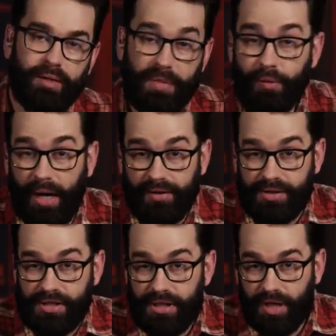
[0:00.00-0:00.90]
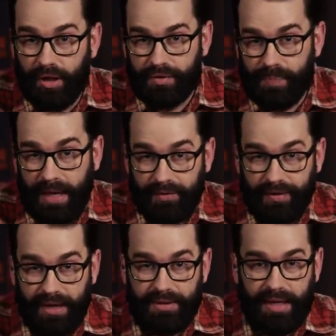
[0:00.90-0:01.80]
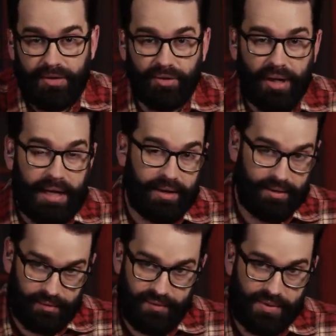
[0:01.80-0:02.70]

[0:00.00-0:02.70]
Meanwhile, the CEO of Spotify, Daniel Ek,